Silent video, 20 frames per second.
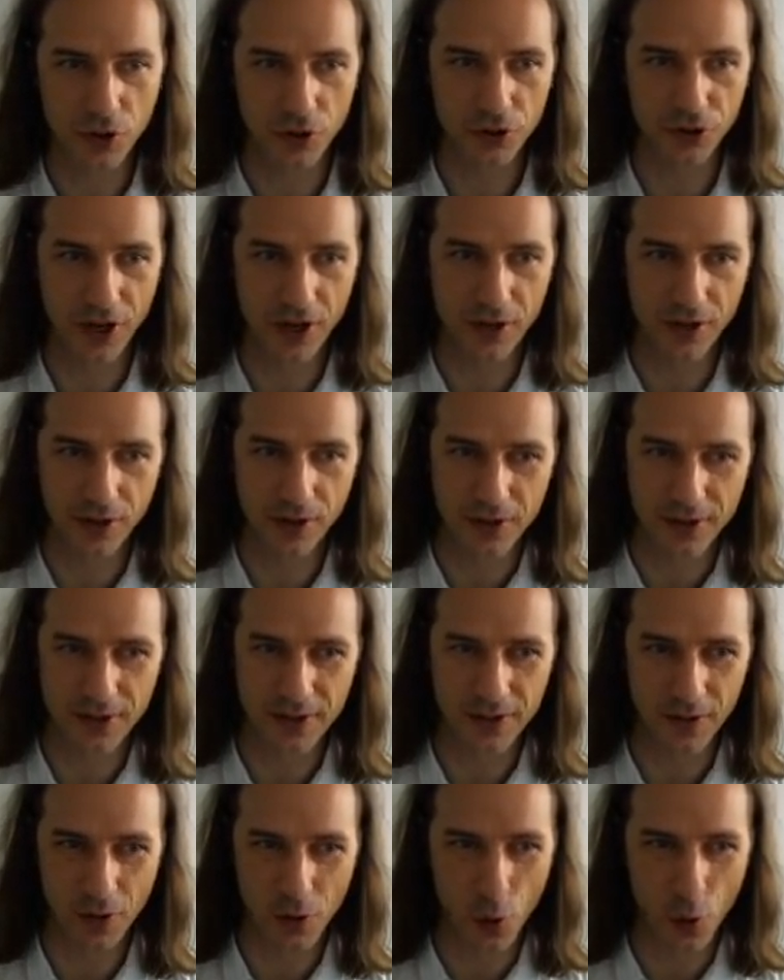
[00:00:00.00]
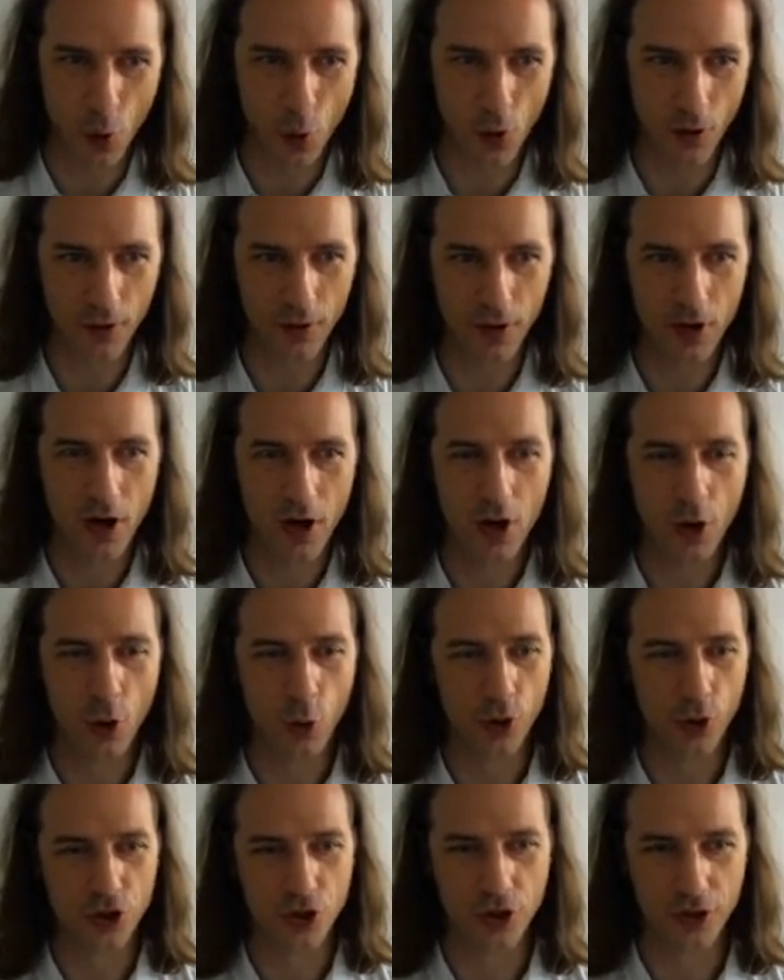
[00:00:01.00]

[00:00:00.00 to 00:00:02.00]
contain, this is the core, which